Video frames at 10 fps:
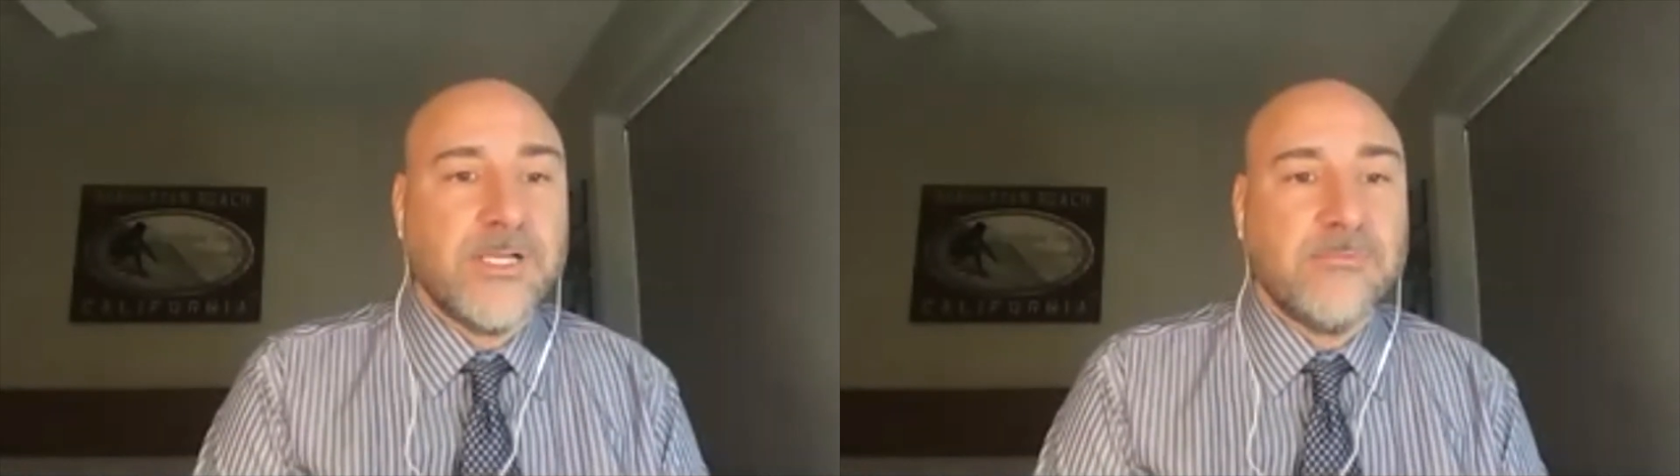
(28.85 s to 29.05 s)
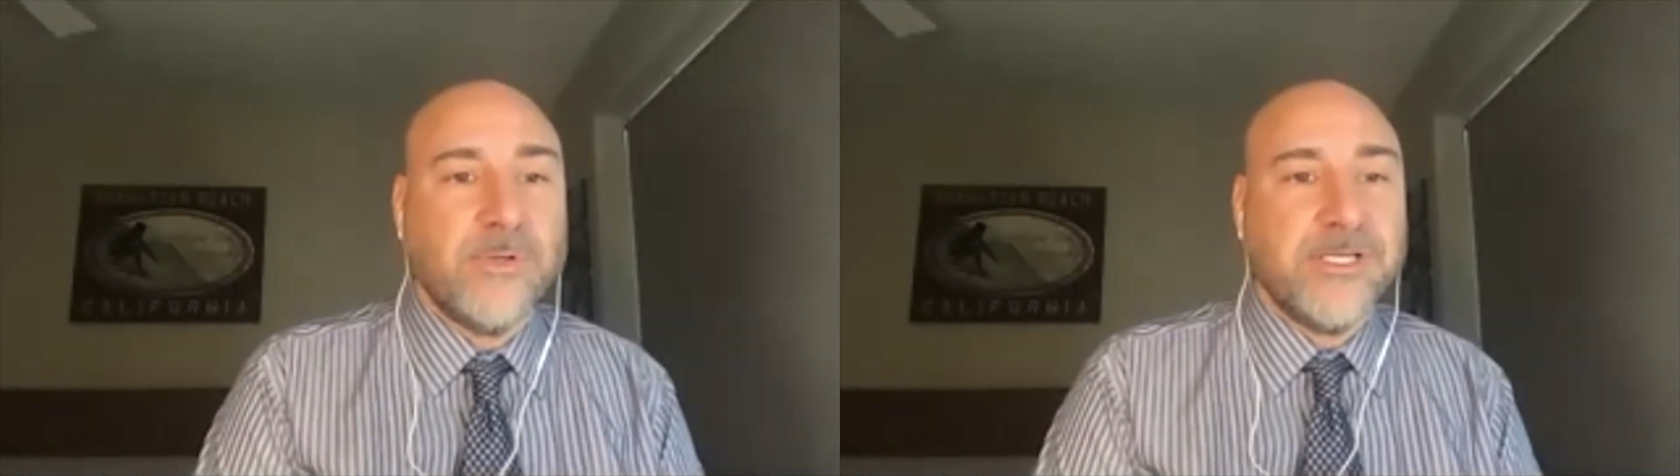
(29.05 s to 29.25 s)

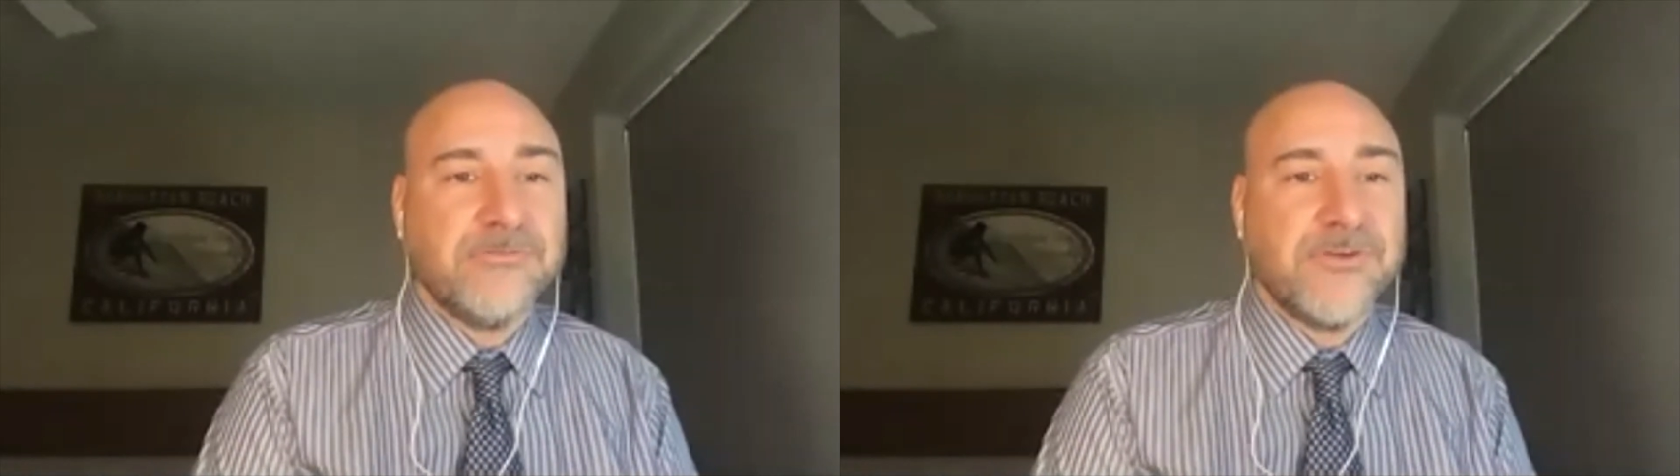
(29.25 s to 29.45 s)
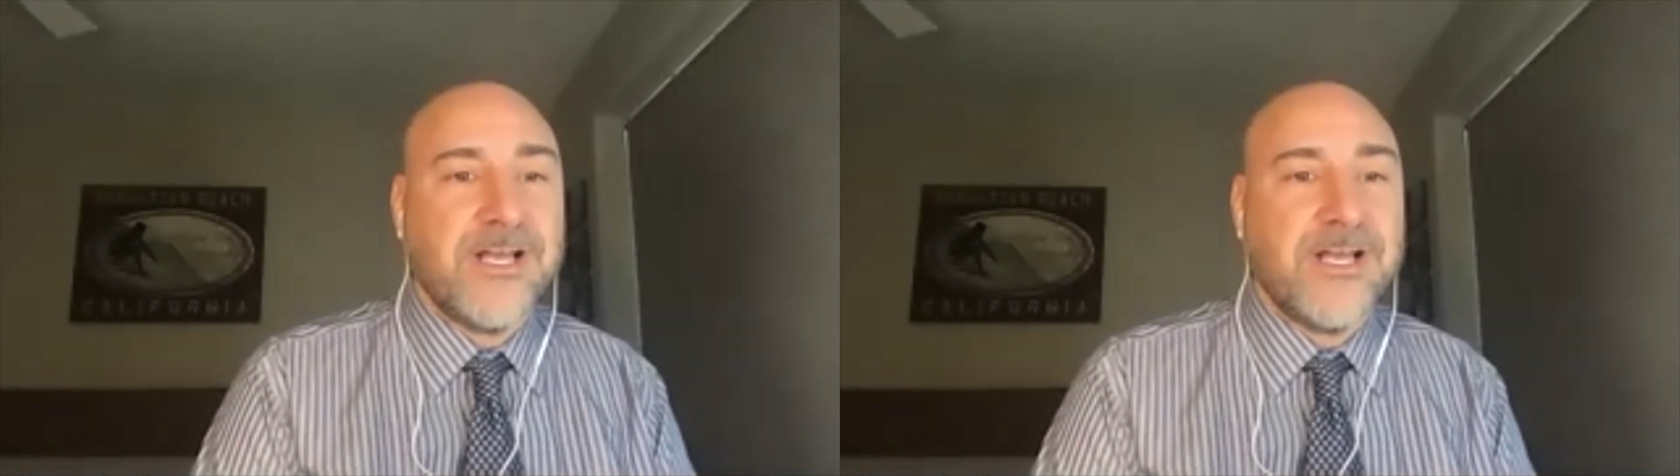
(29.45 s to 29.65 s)
If you want
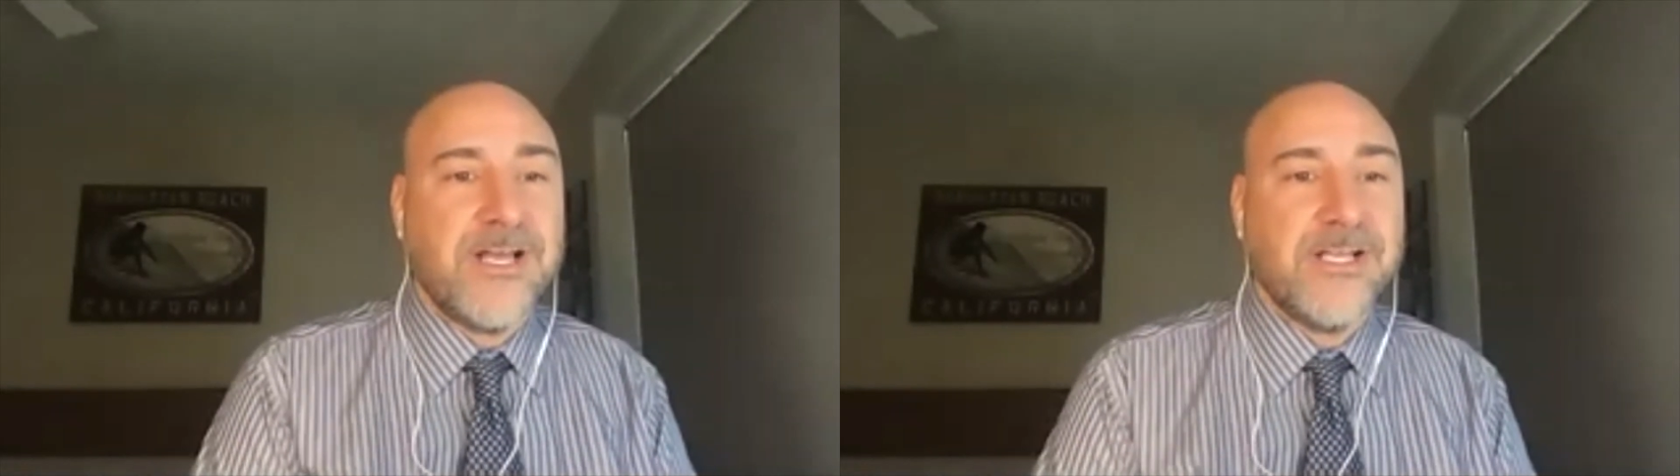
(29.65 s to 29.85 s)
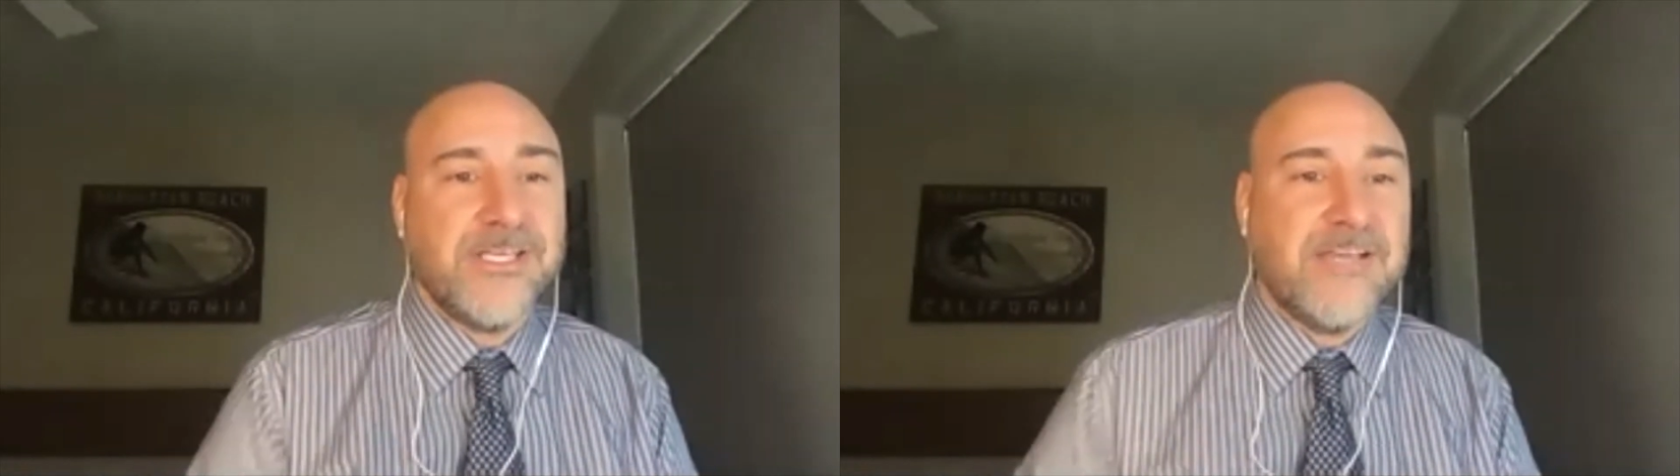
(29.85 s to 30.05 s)
to boil a
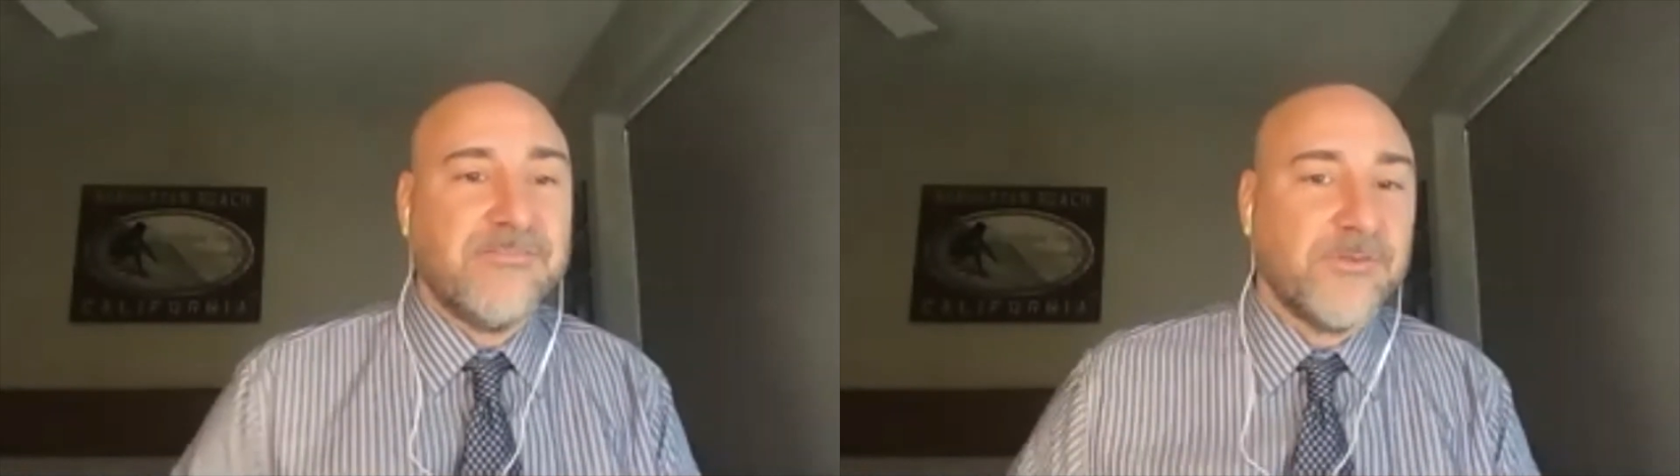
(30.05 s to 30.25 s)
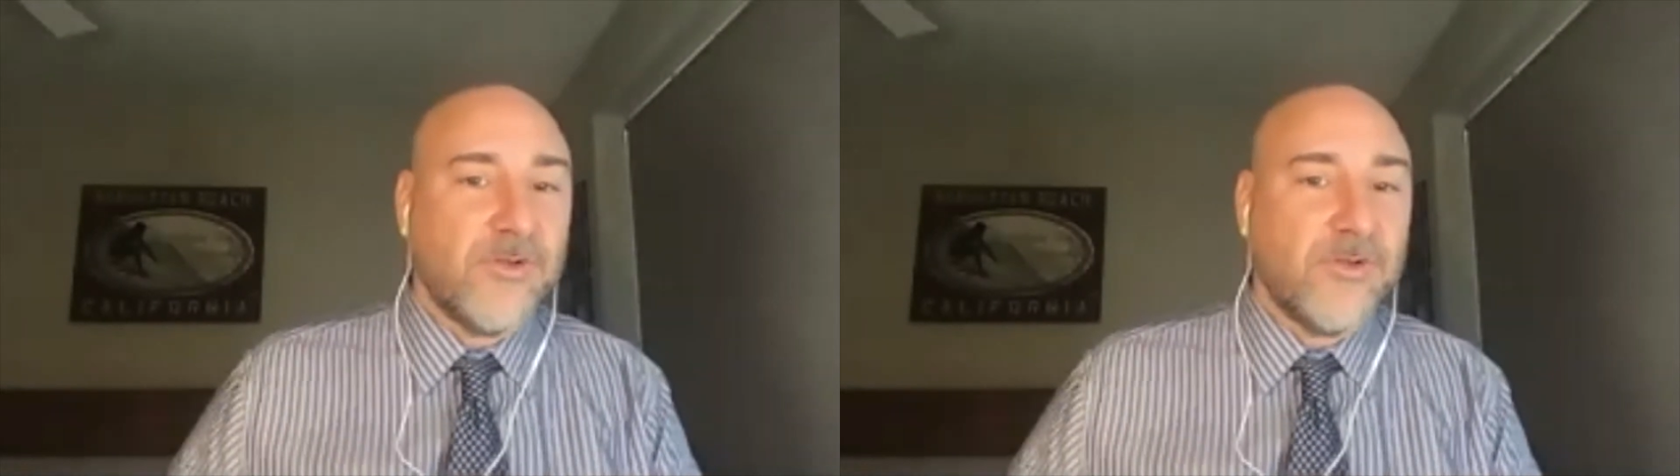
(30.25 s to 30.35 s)
frog, you have to